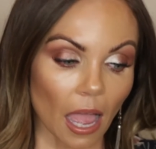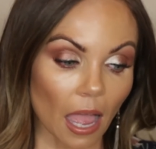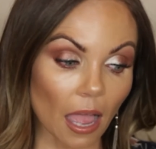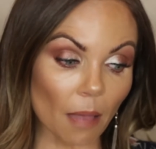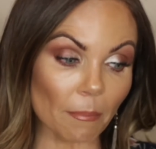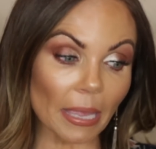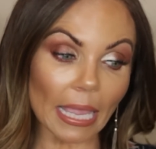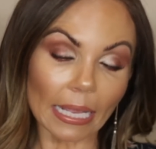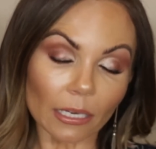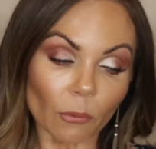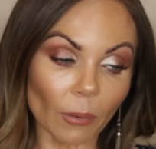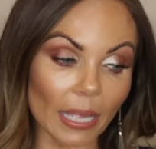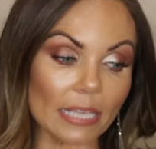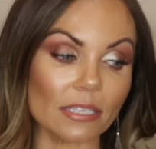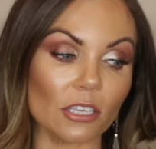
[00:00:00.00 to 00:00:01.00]
Um,
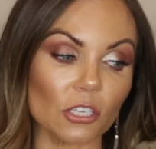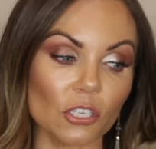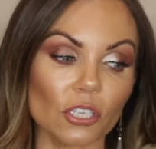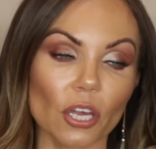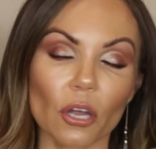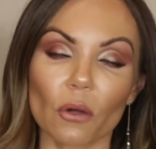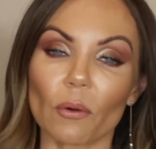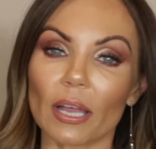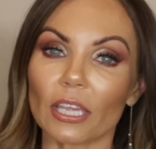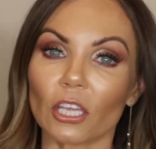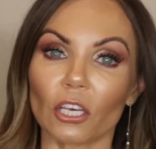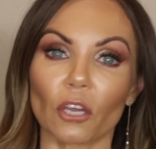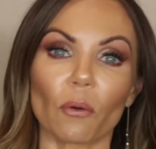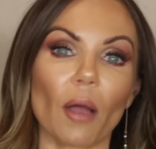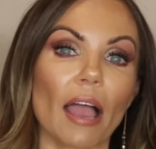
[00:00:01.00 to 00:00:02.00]
anyways, so,
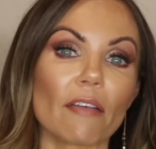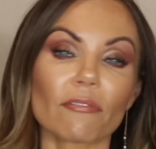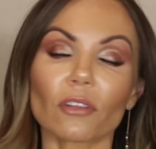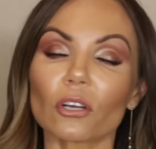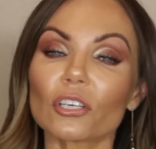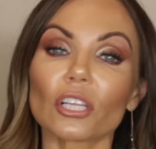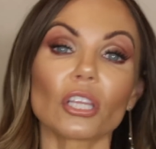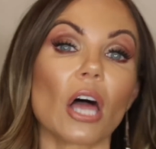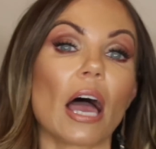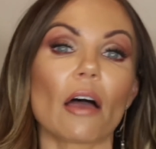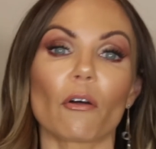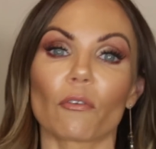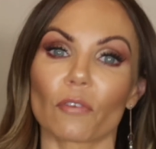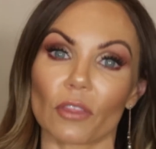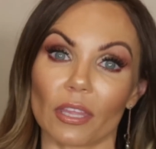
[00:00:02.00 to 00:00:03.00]
you know, I've learned a lot
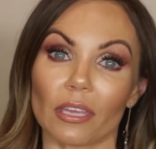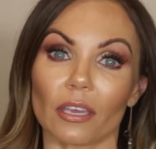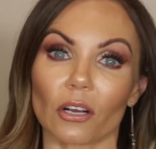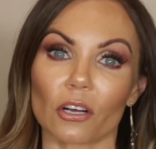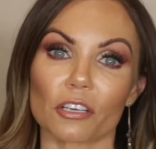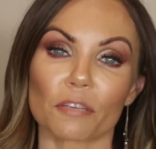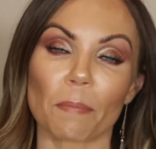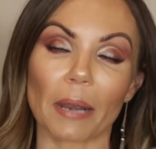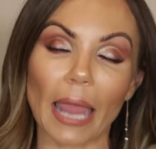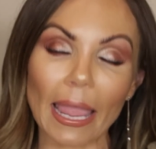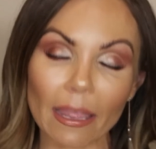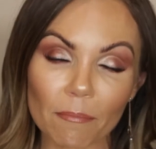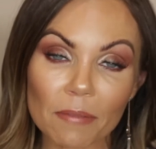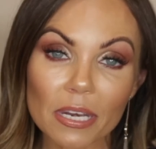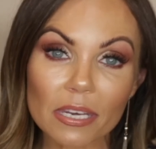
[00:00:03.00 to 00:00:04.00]
over the years, but I
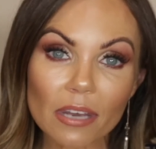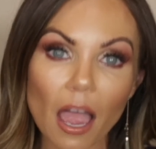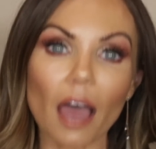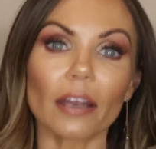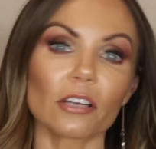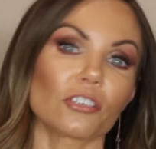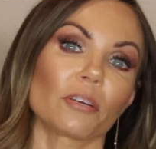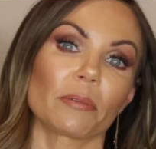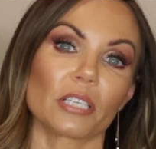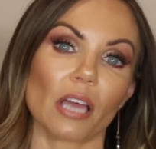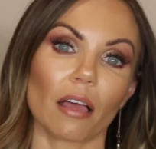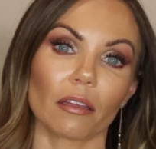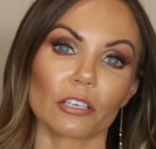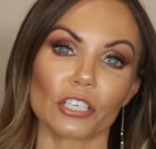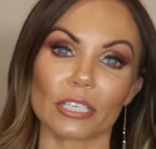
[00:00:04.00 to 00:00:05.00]
am not a
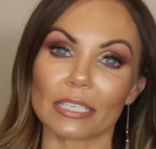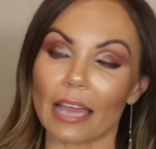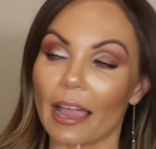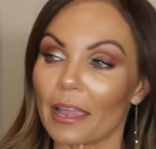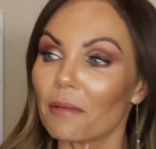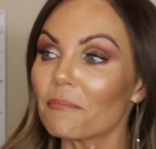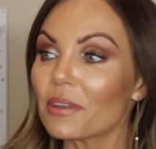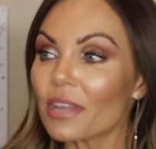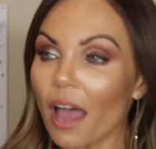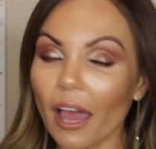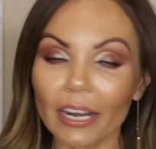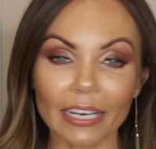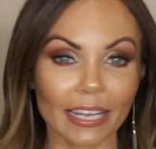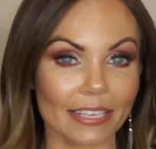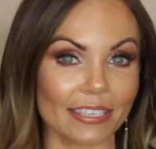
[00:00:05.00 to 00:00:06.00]
dermatologist. I am
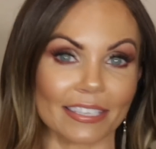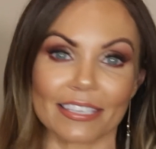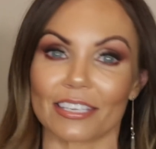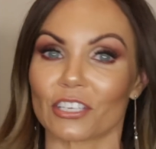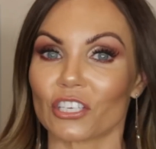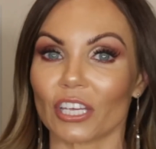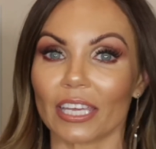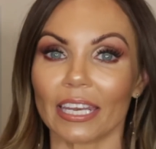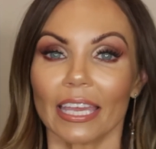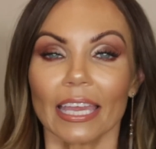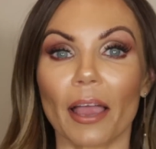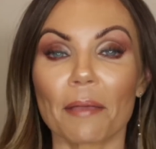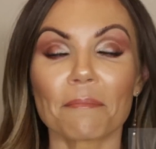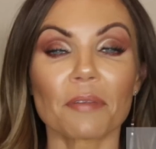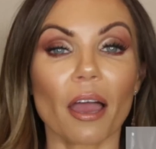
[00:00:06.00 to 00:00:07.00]
not an esthetician.
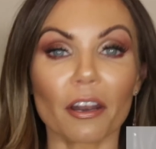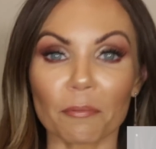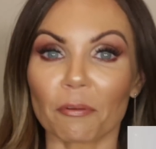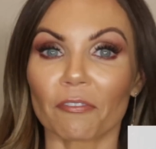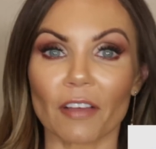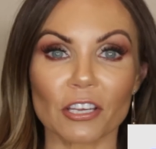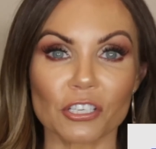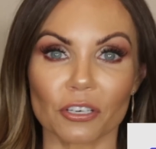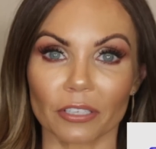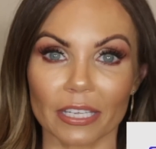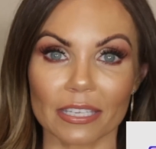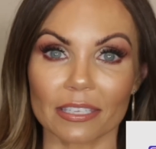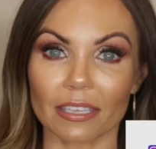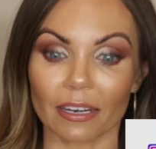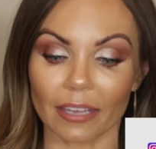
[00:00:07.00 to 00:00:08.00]
I am not a professional
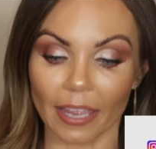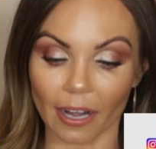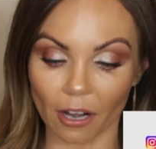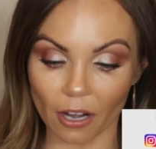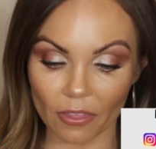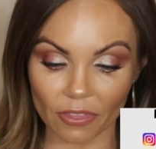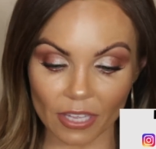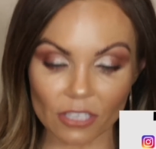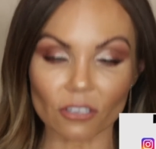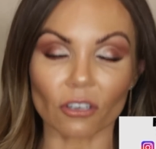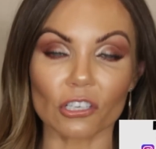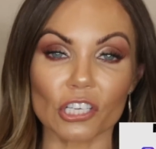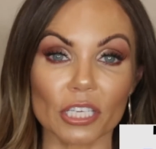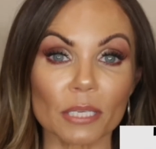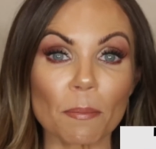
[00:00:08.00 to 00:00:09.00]
in skincare. These
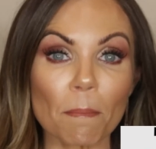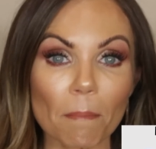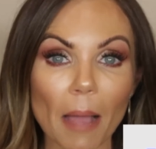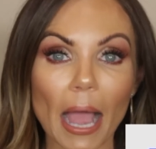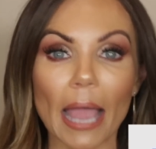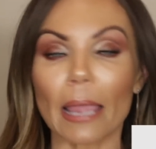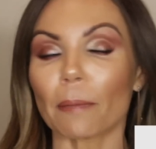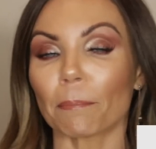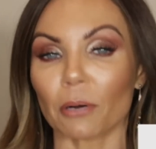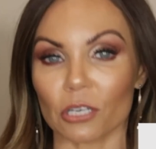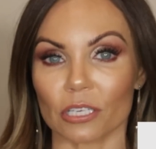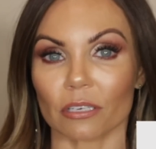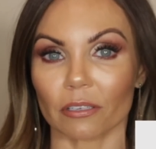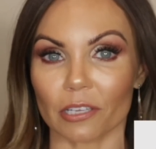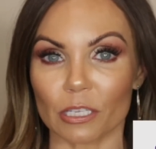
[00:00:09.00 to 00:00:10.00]
are just my
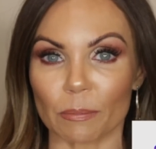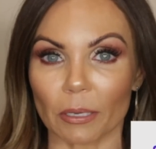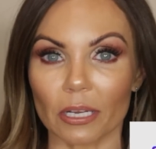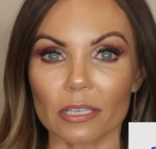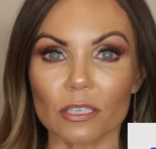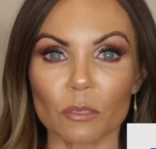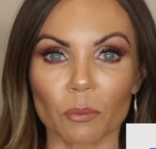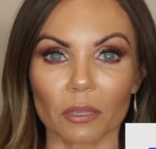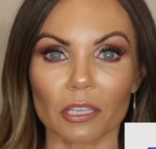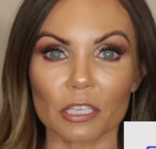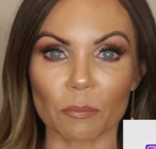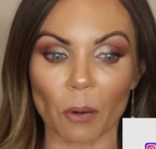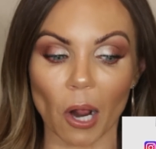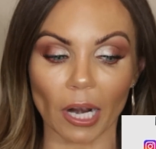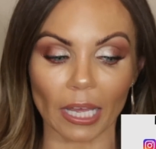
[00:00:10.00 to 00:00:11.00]
personal experiences with
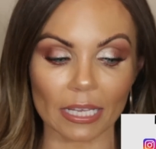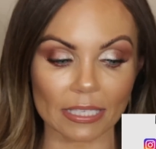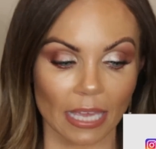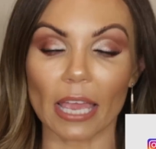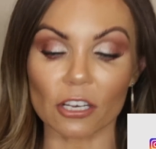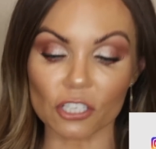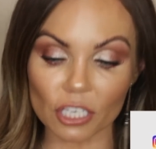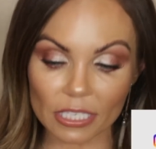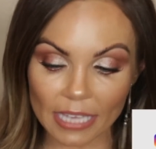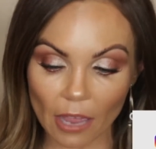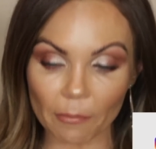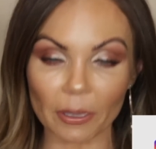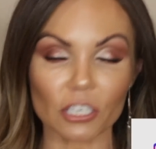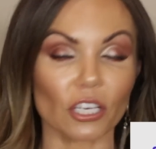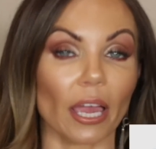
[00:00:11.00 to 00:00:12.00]
these products and just
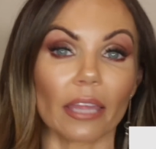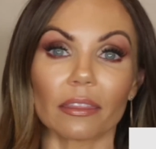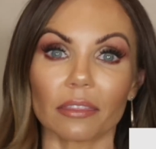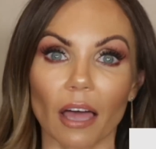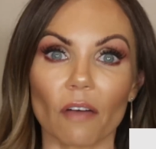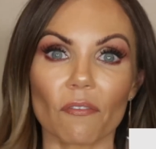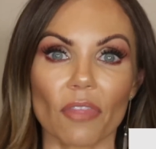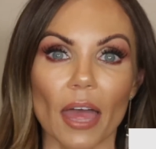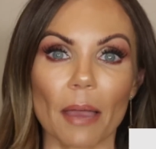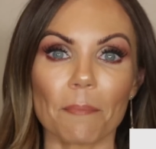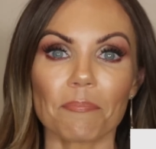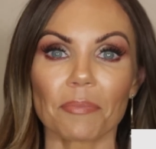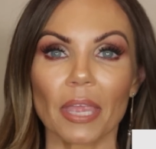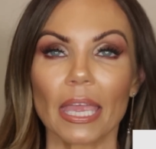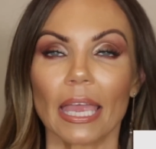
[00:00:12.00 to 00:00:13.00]
how much I love them.